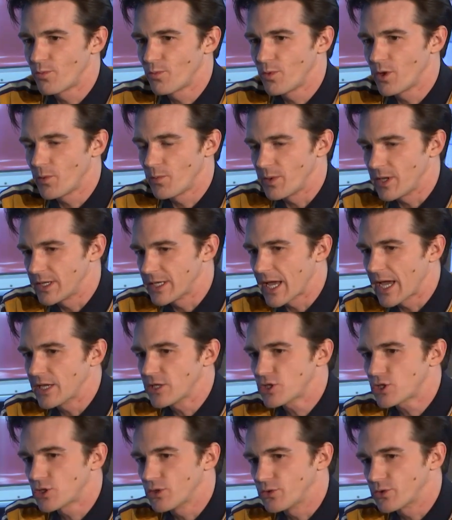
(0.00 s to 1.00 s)
It'd be a
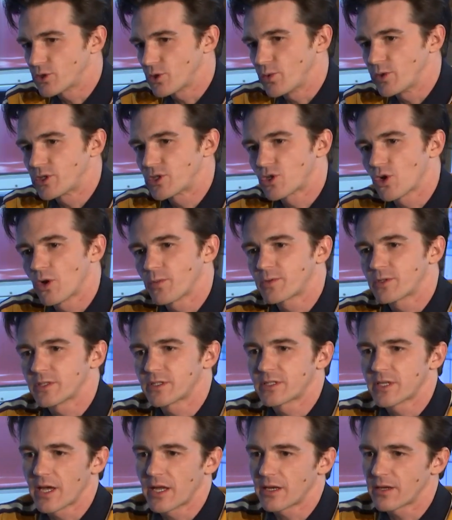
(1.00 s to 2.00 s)
night shoot, so we'd show up to
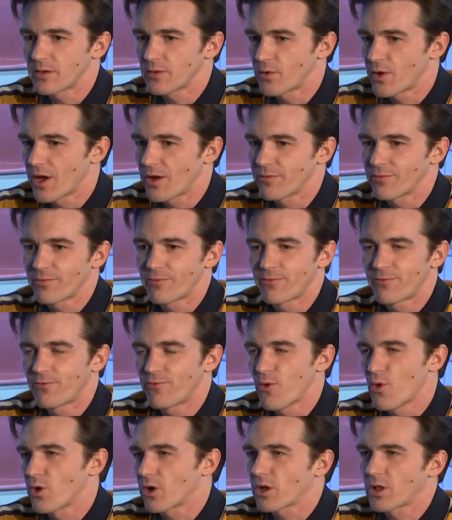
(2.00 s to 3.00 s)
set at around
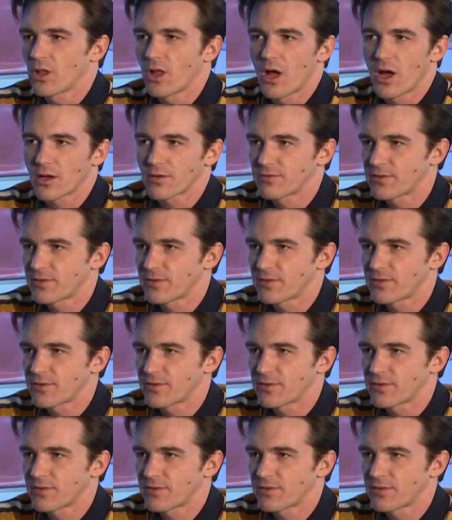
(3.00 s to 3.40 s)
4 o'clock,